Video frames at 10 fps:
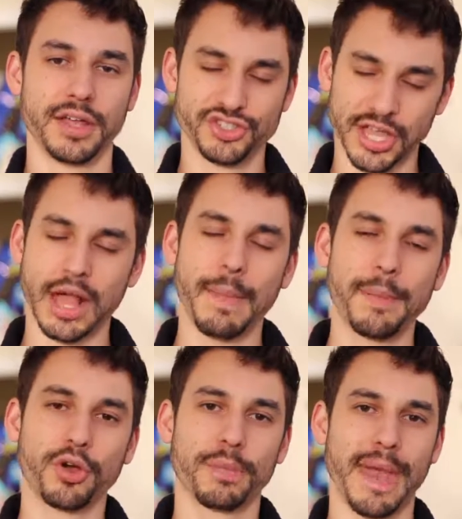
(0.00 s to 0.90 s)
check out my
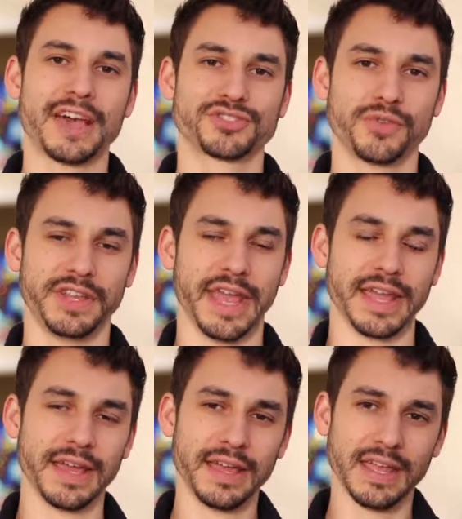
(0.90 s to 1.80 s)
book, Master the
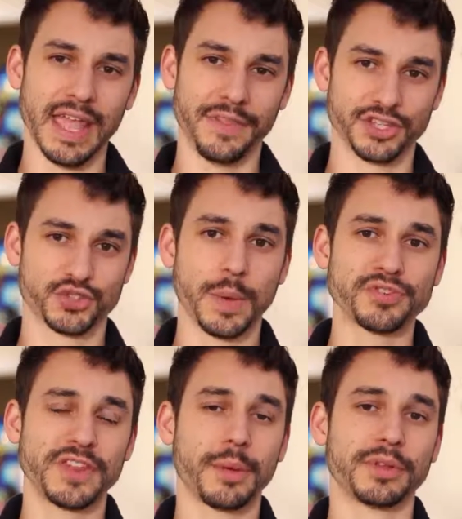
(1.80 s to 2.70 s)
Day, in the
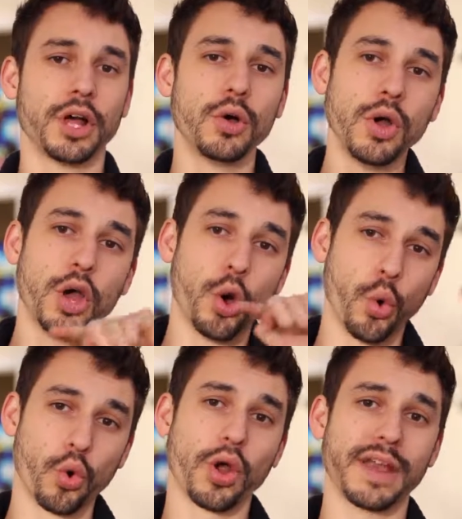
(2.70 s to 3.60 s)
description there below
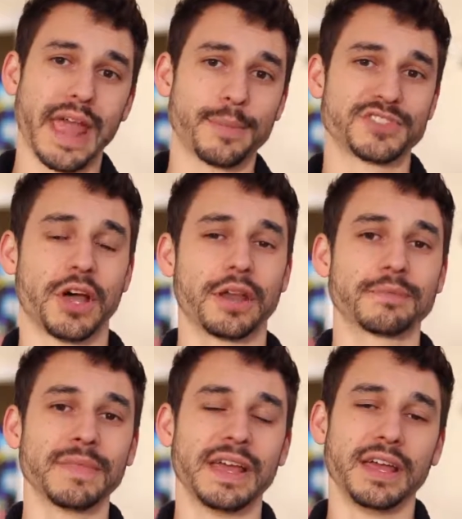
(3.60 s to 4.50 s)
or on Amazon.